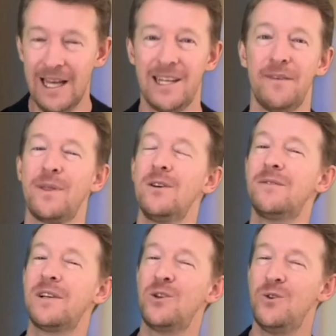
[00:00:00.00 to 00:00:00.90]
Now, for those
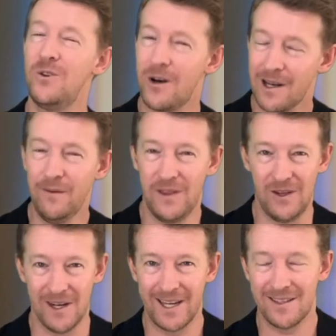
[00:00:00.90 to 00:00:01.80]
of us who do not live in the
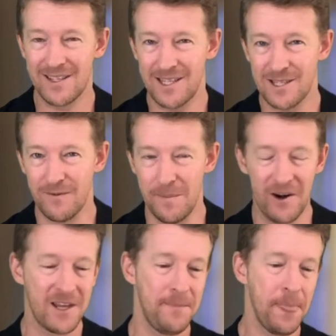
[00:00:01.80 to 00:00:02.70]
United States of
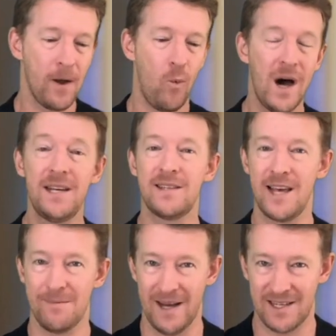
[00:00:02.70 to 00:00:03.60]
America, why does
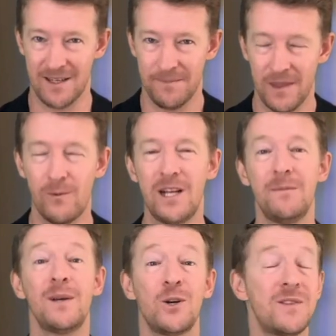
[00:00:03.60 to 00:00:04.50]
that matter? Well,
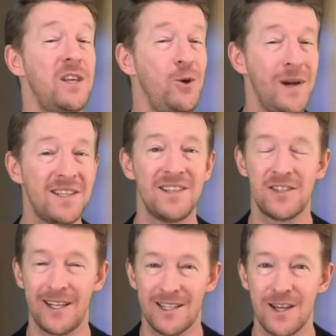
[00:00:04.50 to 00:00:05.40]
because the US
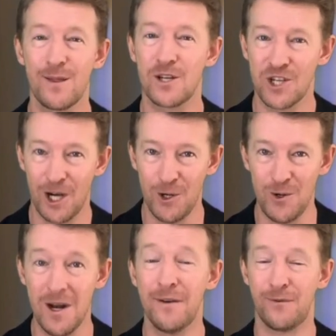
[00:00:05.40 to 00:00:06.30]
sets the
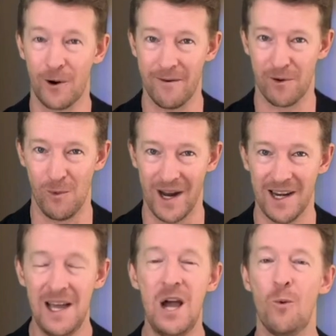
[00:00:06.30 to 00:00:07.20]
tone for
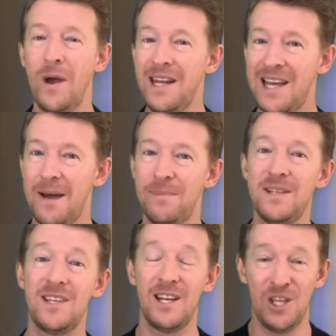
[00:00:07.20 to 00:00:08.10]
everyone. When it
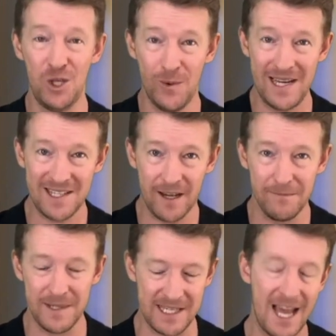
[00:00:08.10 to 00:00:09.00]
happens in a US
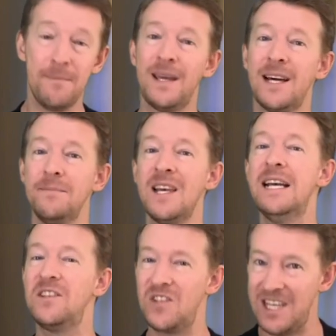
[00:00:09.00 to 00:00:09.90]
government and becomes
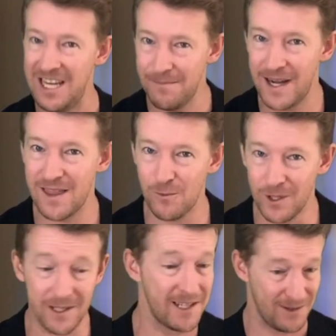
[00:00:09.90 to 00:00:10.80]
seen by the
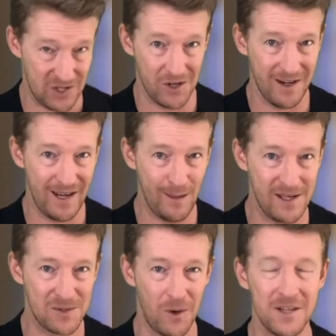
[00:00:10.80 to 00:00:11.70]
world, and certainly
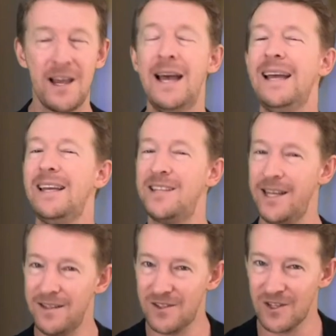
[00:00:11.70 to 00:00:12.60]
this was, it
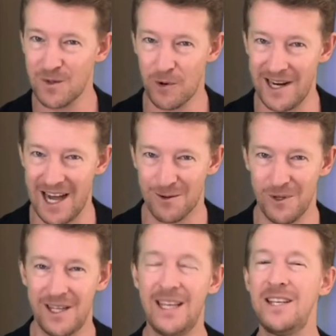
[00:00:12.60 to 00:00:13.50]
tends to spread
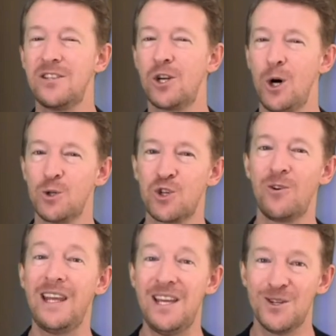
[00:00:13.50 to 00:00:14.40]
outward. It is
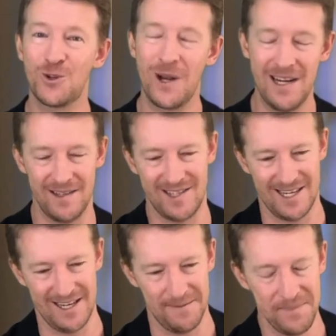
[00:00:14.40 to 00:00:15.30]
culturally
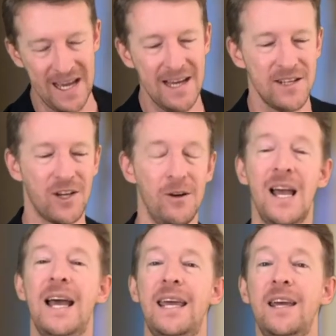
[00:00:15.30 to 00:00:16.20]
trend-setting. So,
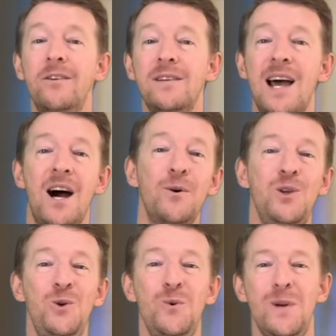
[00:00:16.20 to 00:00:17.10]
here is how
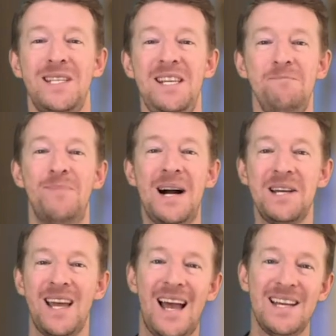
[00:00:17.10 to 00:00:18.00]
you
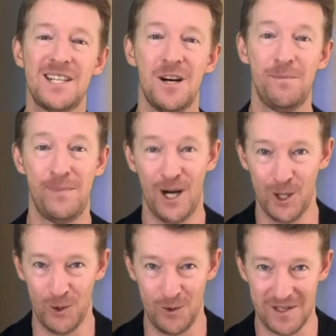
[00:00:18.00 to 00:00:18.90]
debunk and
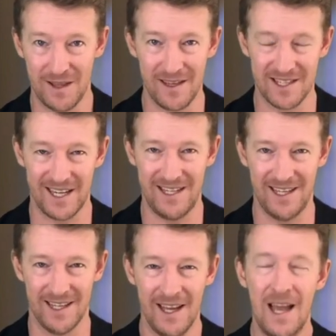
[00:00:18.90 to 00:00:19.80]
oppose this
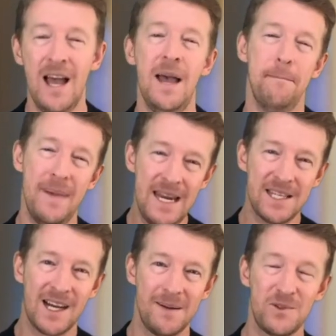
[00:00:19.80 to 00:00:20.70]
idea. Many
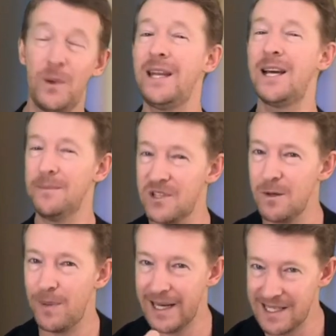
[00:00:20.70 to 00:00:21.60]
times when it comes
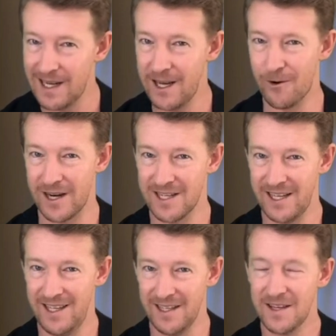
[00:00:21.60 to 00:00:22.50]
to politically correct
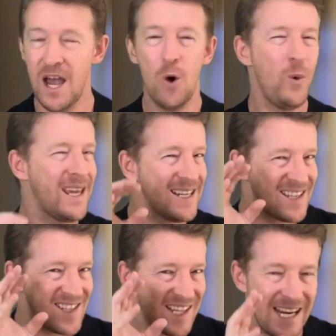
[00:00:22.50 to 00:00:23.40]
ideas, we can
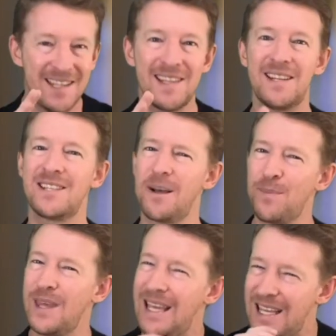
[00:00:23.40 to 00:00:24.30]
sense that
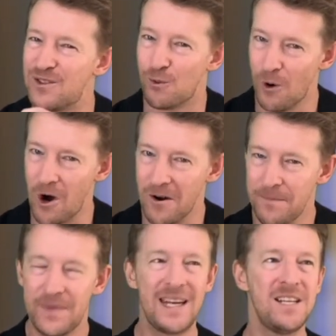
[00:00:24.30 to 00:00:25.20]
something is
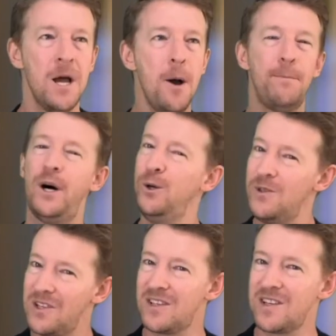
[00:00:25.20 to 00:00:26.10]
wrong, that it
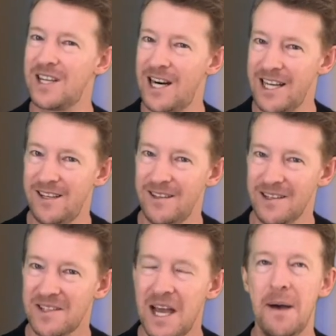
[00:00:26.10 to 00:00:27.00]
poses as
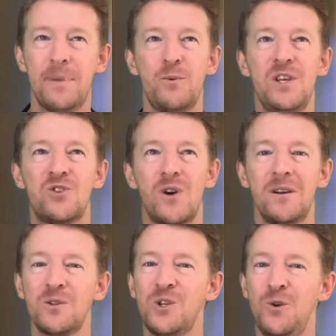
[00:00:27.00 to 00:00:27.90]
kindness, but we
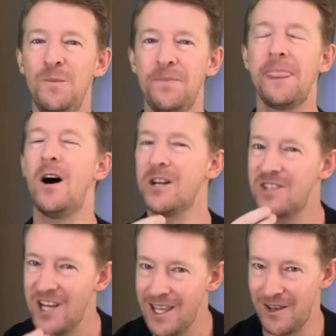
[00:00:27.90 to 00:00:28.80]
struggle to
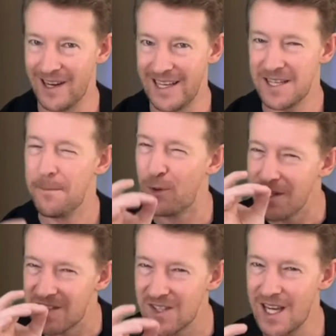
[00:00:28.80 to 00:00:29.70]
articulate
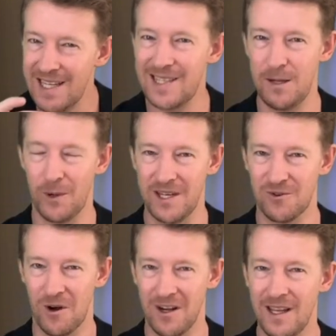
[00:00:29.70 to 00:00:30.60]
precisely what
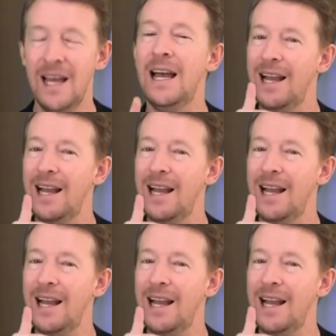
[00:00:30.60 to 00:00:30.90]
is wrong.